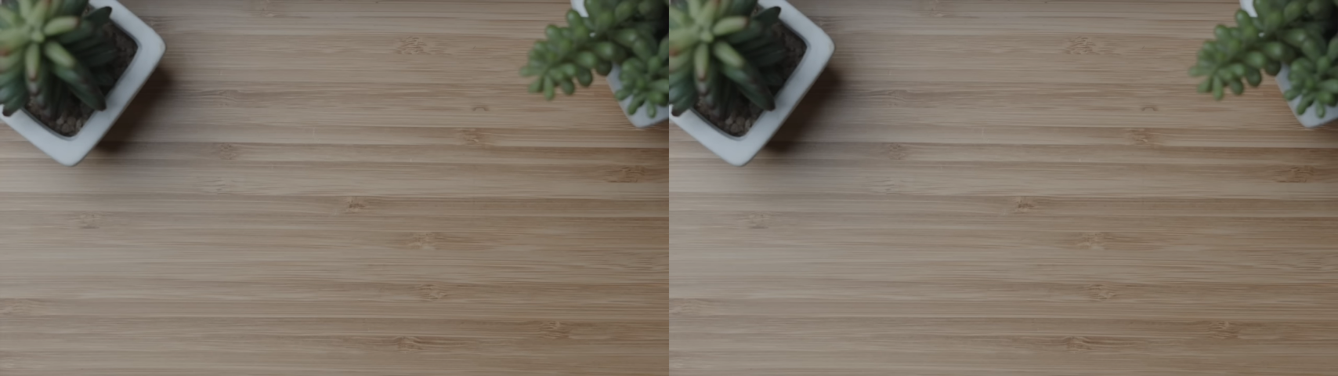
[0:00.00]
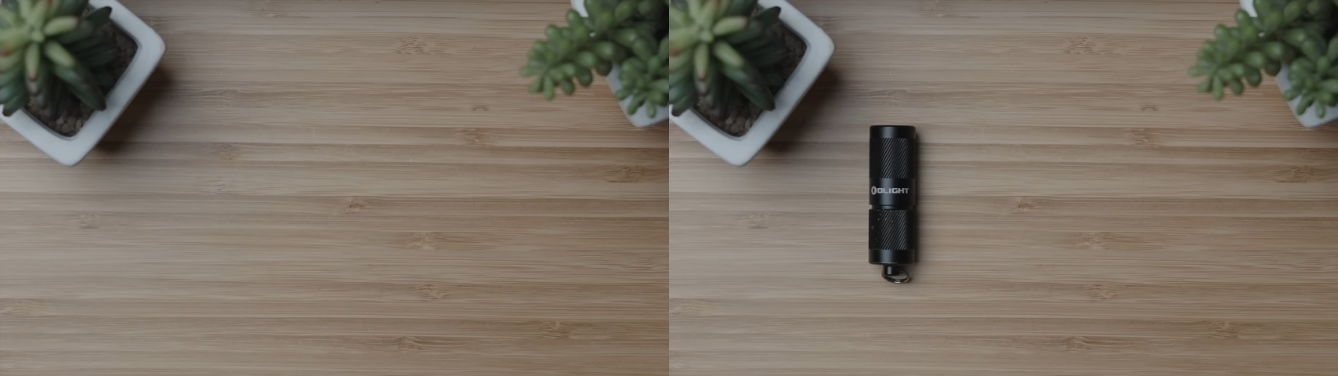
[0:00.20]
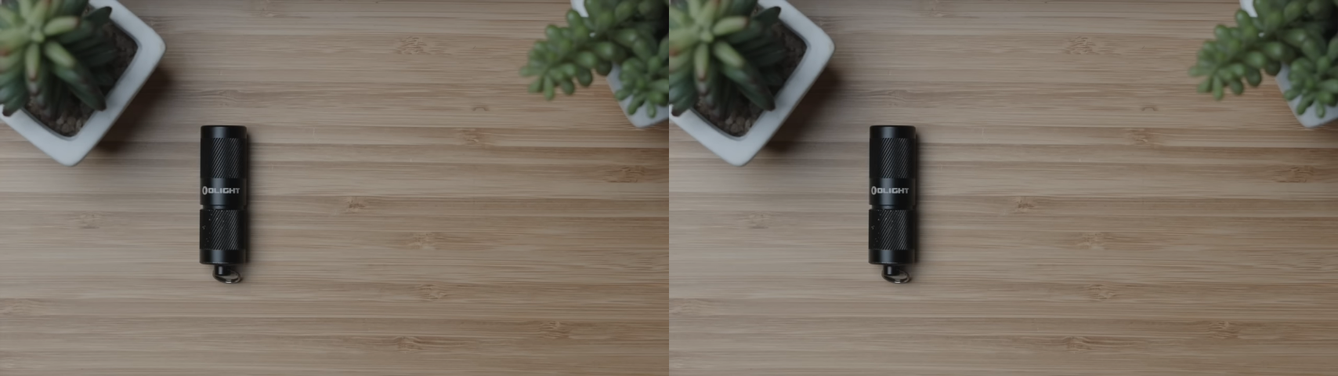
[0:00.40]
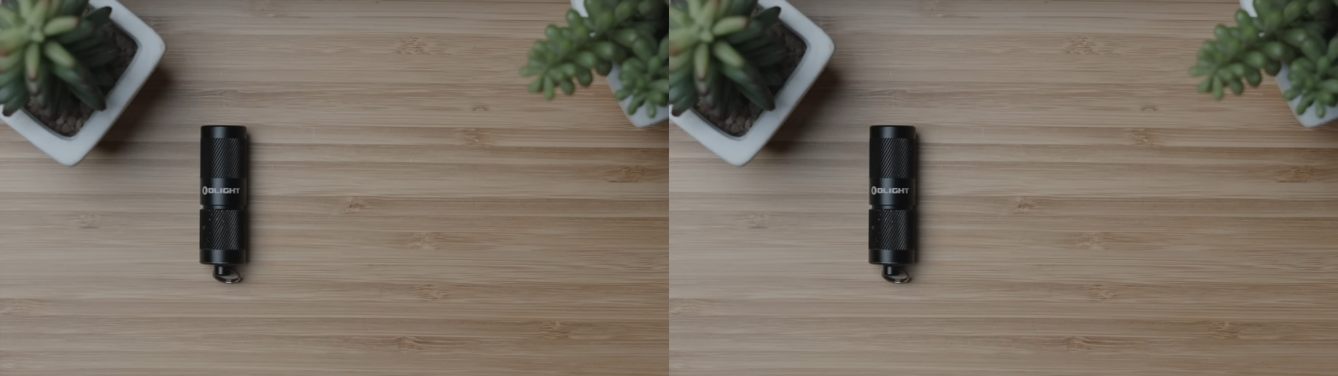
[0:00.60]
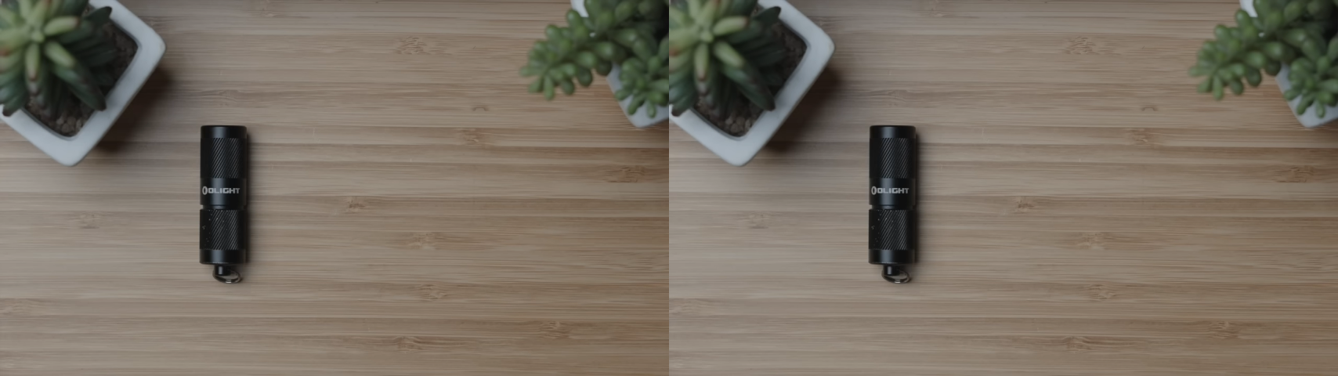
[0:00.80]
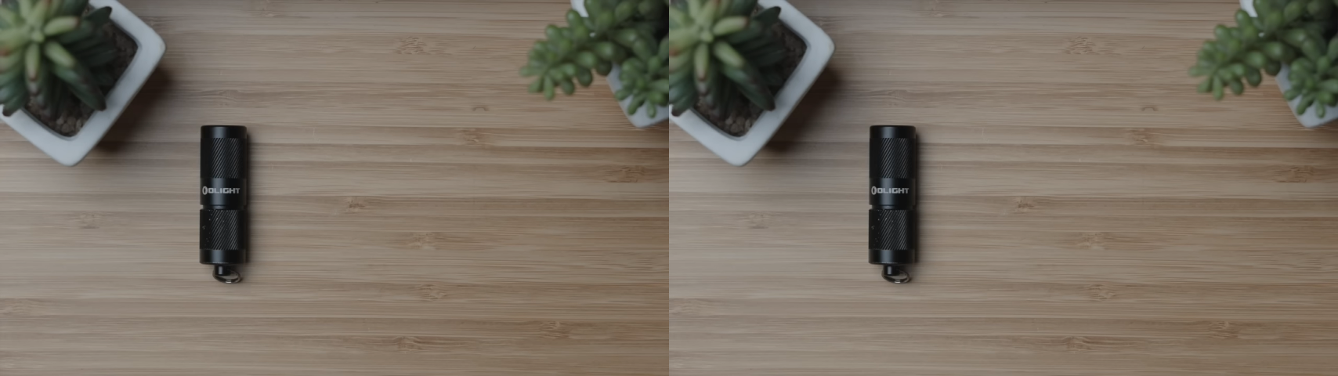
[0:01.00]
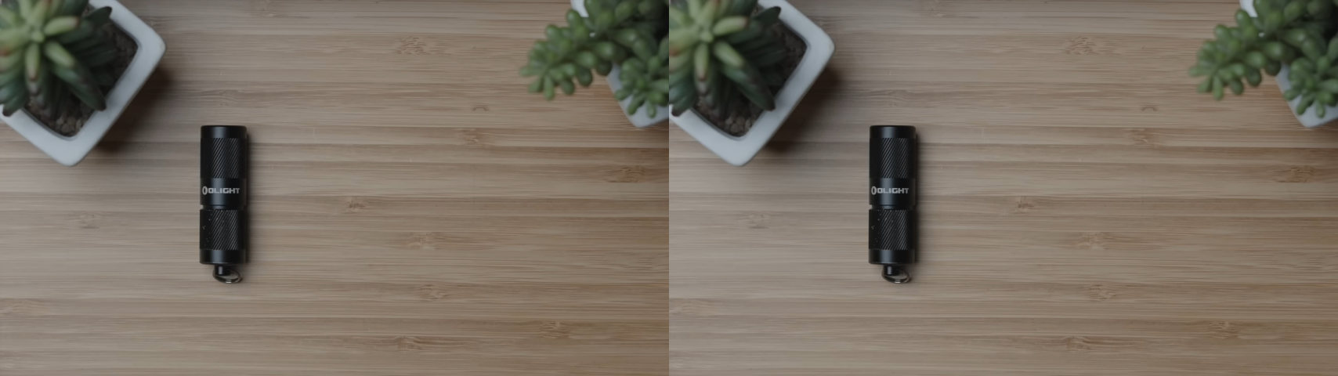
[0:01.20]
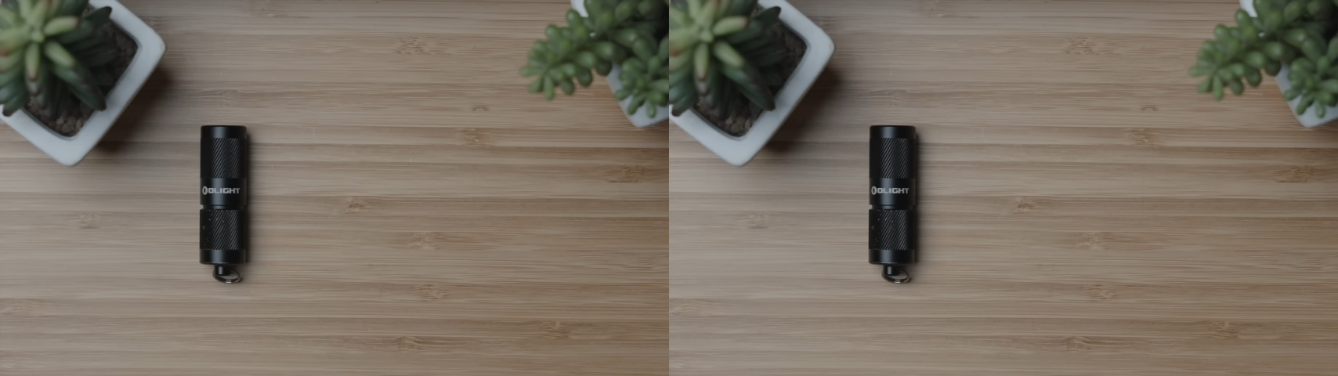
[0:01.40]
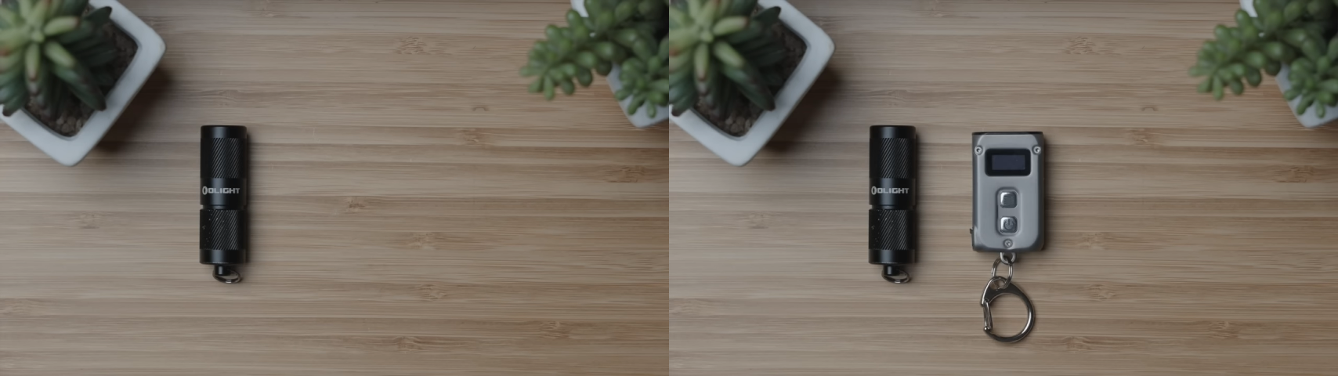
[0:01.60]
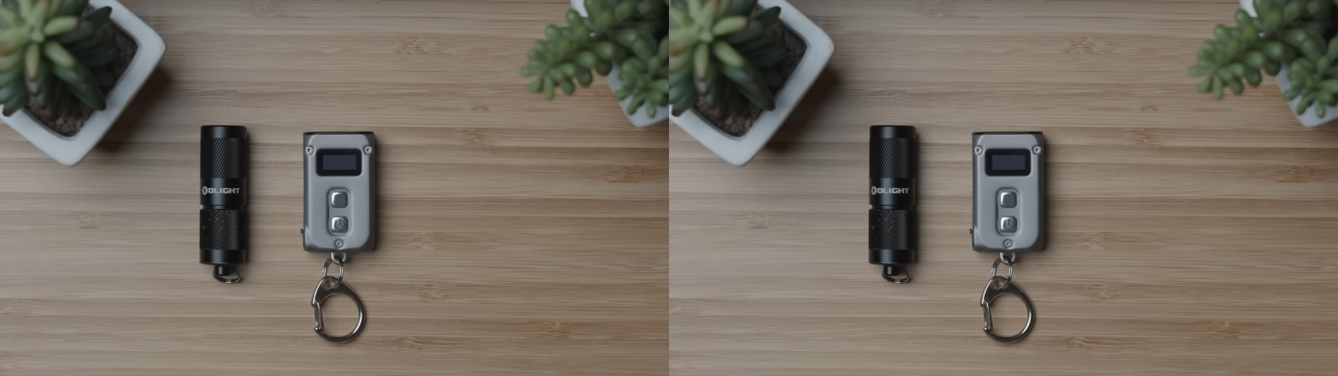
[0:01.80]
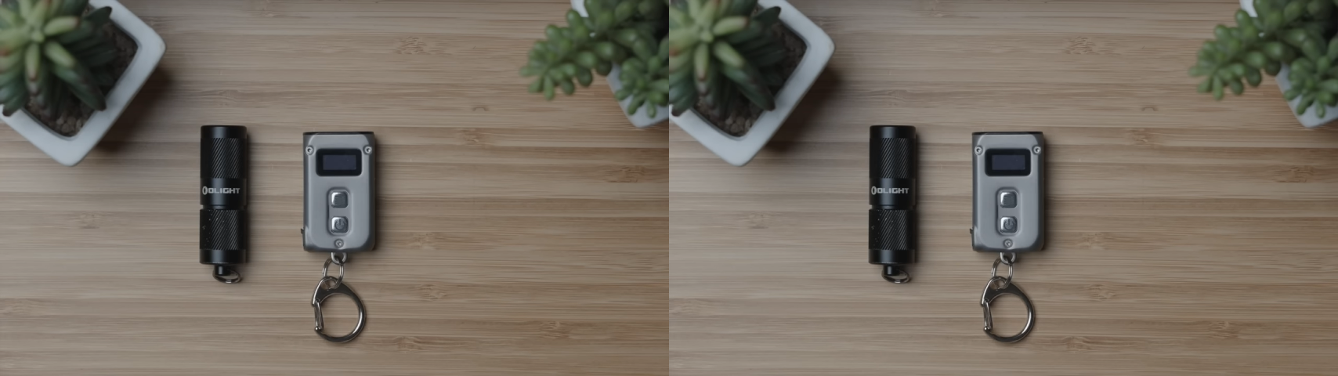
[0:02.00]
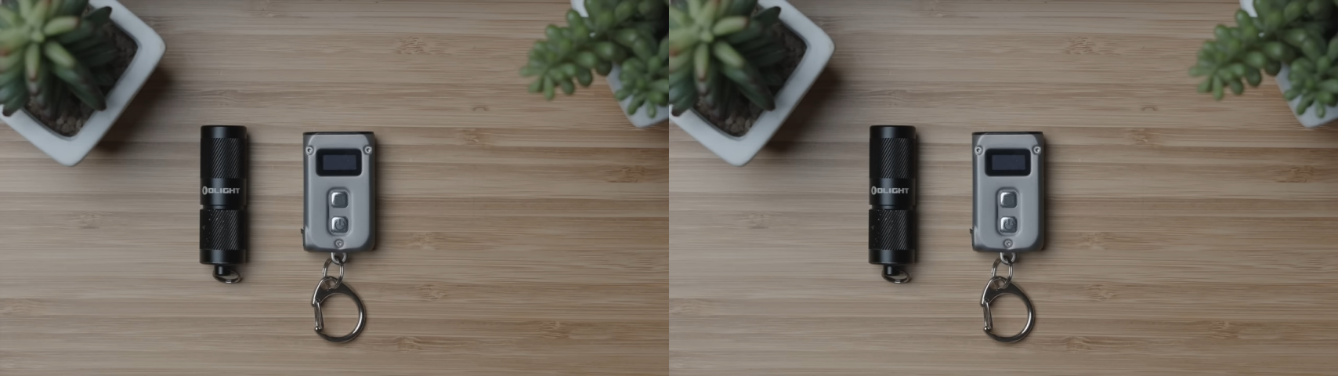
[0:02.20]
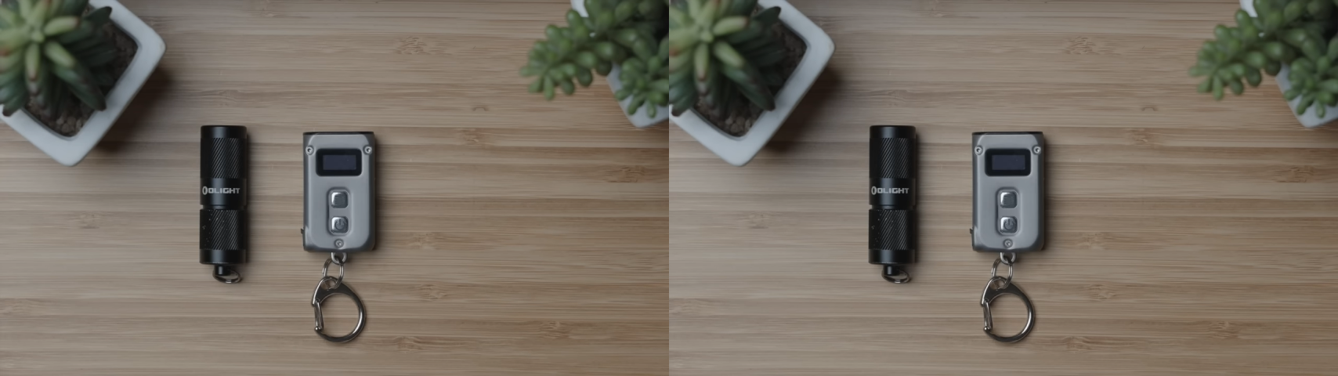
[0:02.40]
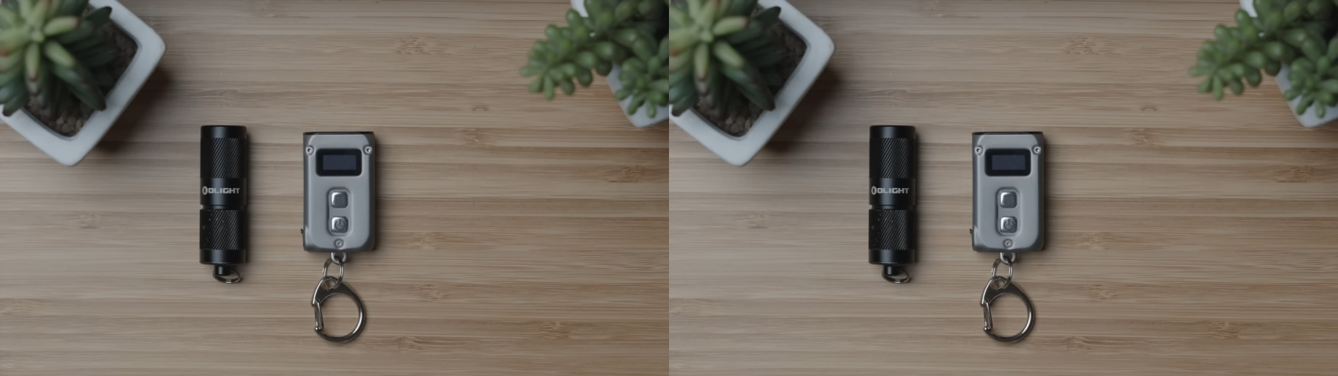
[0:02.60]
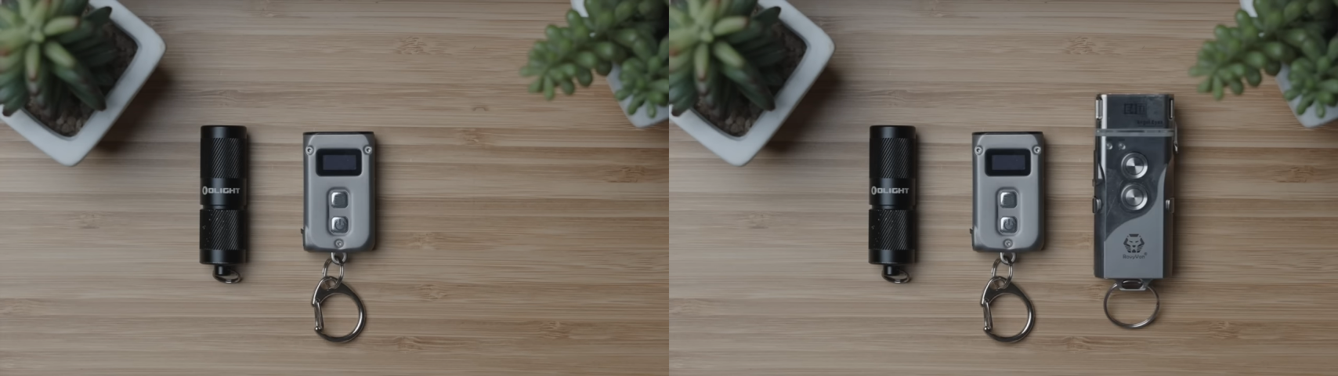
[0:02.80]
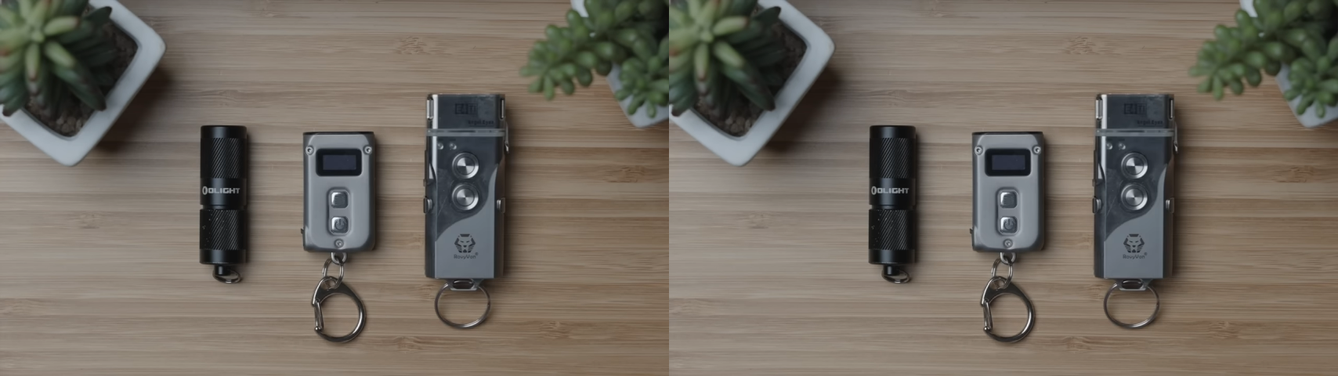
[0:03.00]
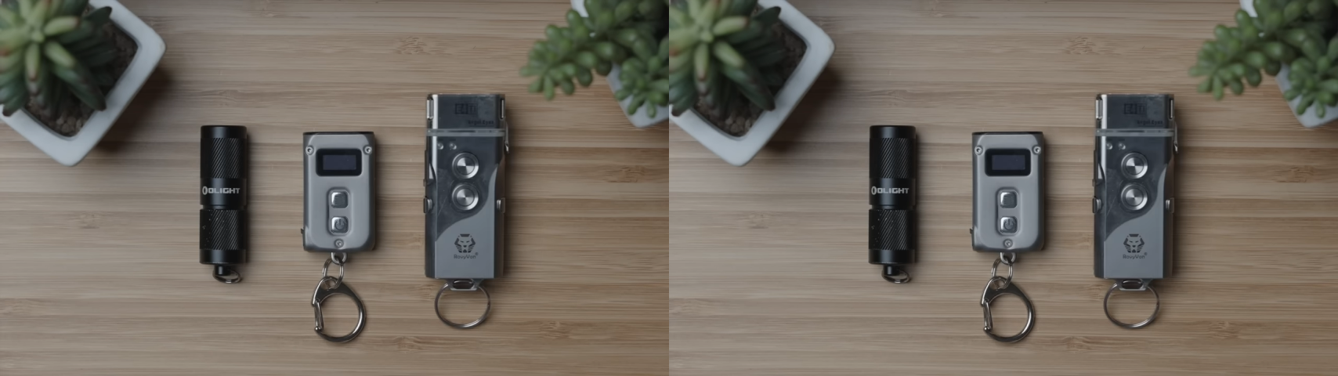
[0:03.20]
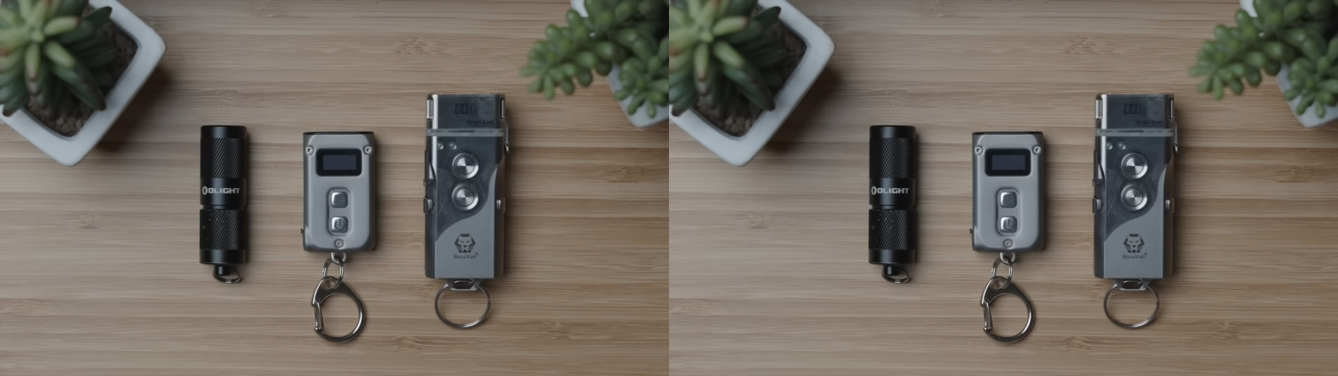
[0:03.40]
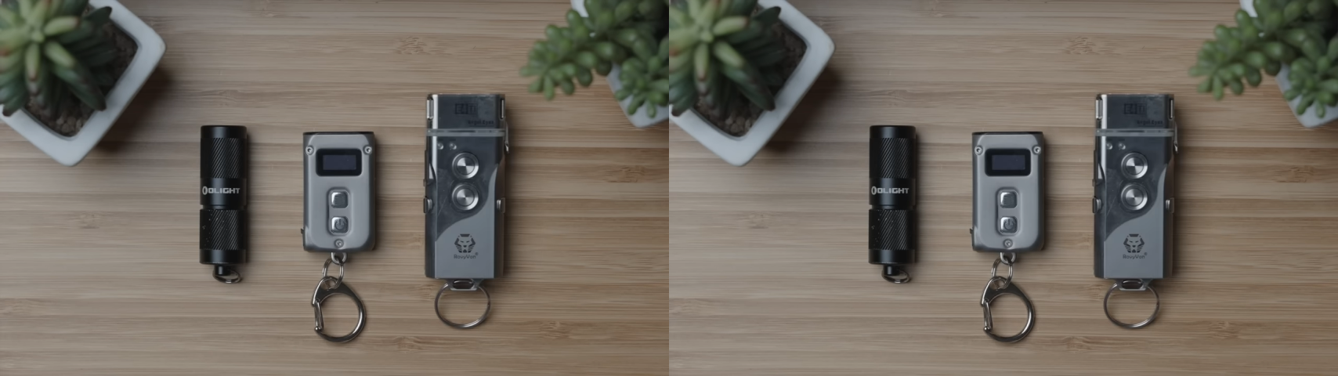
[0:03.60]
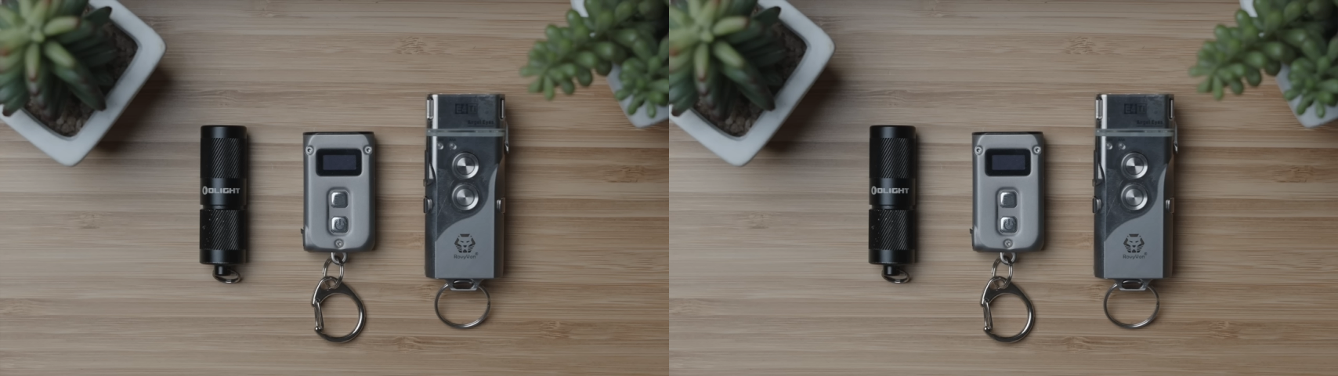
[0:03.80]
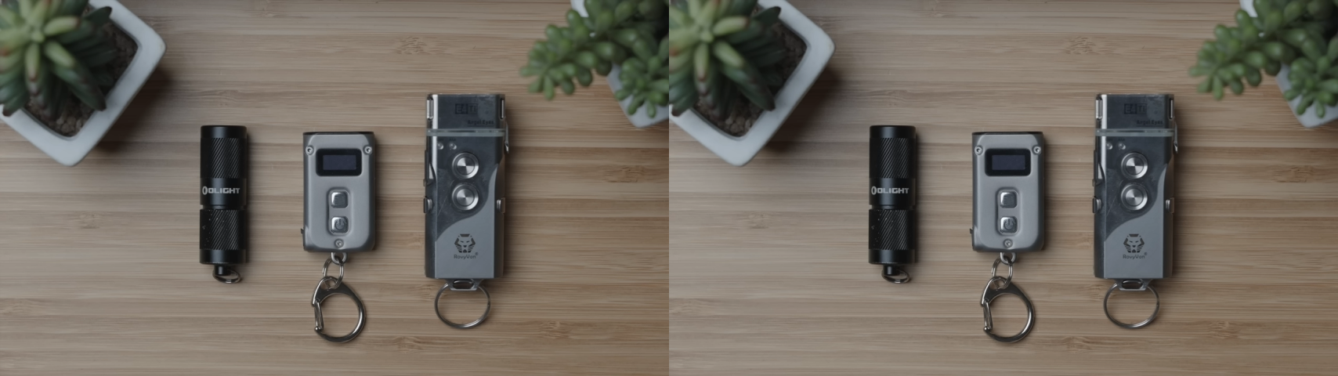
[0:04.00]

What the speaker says: Nobody's mouth can be seen.